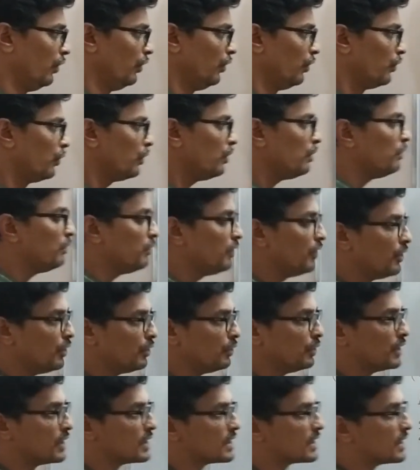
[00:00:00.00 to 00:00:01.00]
So now we
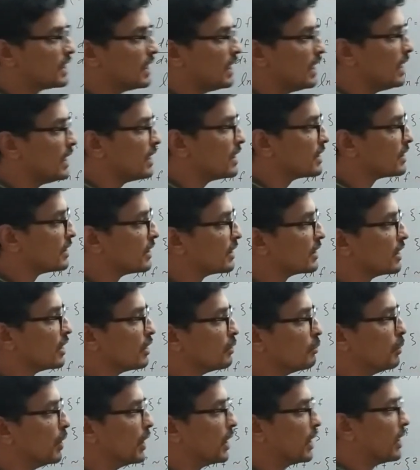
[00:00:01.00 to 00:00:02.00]
know the z is
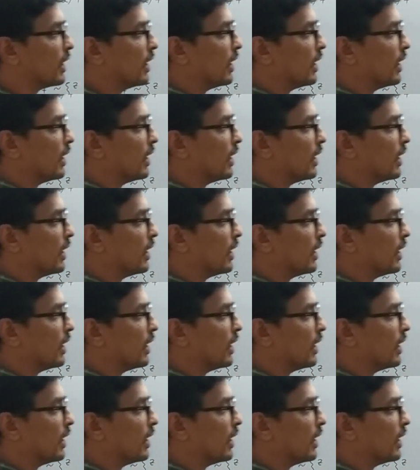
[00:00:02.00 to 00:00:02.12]
nothing but